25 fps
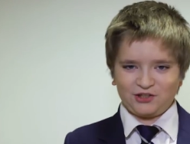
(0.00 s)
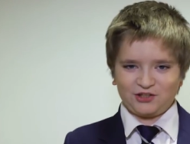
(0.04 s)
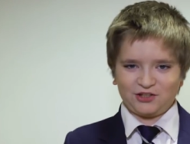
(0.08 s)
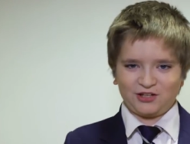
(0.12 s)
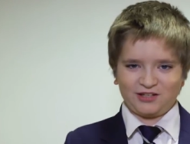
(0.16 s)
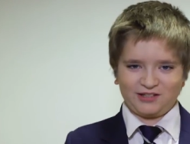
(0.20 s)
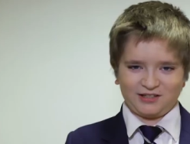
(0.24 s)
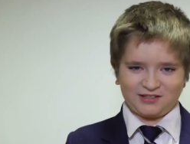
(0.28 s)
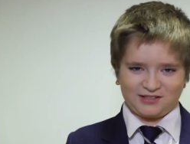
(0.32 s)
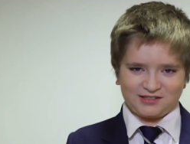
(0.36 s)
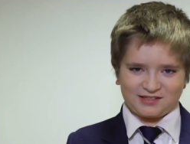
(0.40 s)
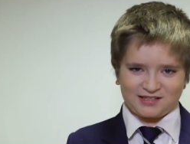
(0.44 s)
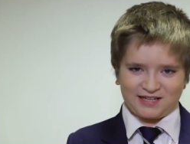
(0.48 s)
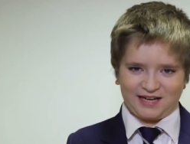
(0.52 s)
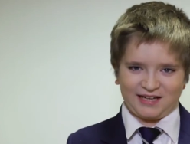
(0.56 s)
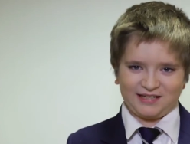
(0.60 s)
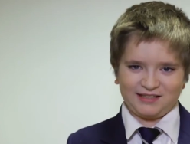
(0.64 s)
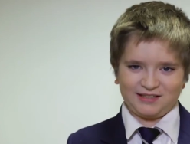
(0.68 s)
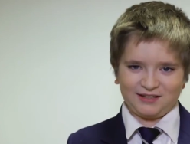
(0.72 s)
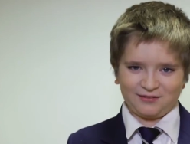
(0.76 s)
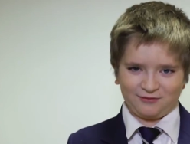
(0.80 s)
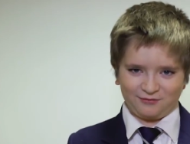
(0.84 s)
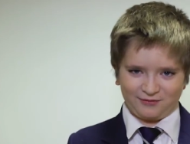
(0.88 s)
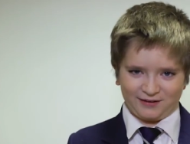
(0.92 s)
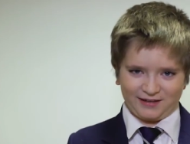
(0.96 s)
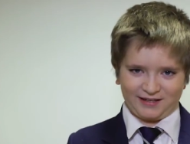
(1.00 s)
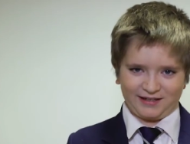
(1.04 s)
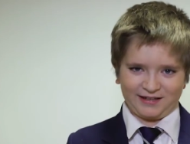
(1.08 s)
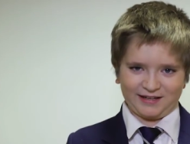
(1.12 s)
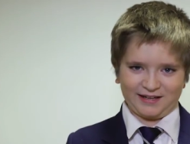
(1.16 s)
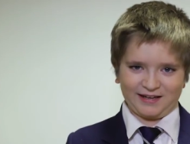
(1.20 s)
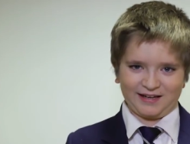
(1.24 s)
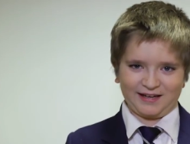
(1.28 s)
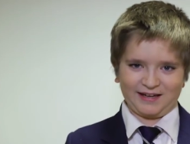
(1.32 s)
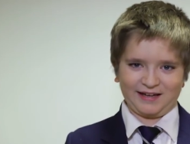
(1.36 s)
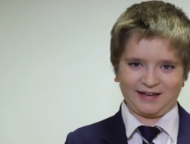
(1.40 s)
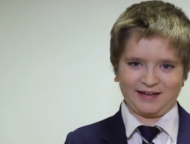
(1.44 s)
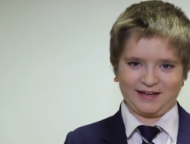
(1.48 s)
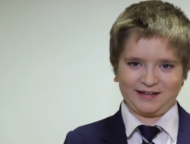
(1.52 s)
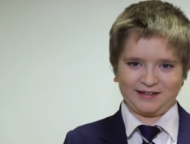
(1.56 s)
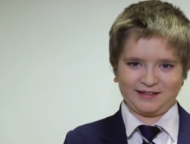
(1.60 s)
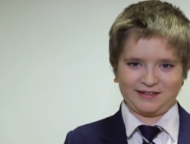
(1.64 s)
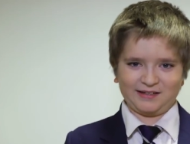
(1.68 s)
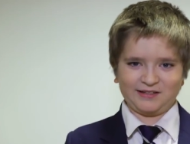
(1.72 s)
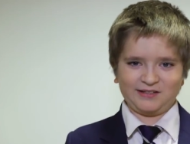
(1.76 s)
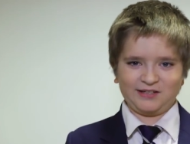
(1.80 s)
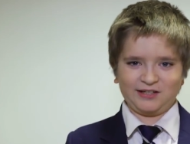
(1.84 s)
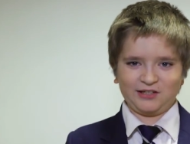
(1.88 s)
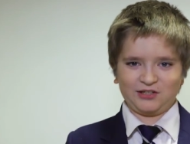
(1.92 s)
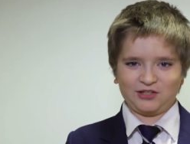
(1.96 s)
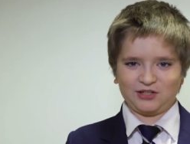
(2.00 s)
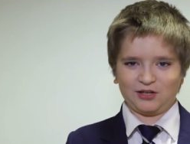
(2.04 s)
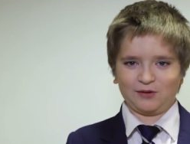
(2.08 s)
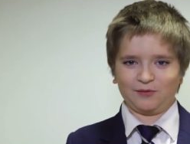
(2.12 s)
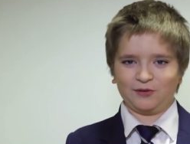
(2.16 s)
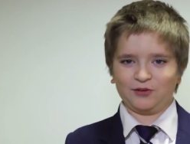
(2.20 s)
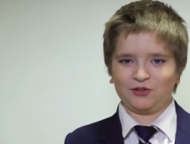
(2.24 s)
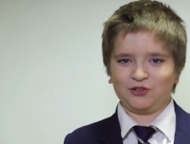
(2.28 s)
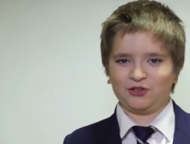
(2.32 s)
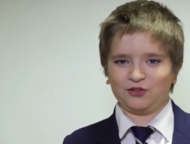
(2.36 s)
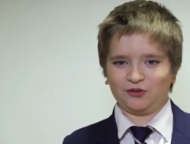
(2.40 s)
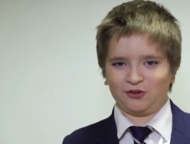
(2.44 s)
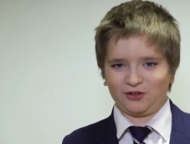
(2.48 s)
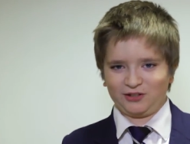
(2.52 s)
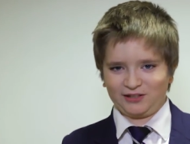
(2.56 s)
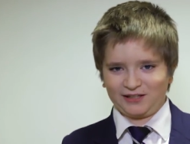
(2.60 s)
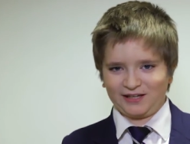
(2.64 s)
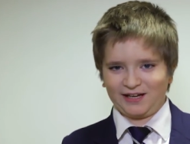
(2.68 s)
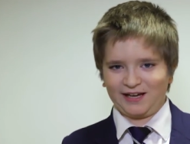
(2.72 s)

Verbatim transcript: sure you scan your finger and the teacher will show you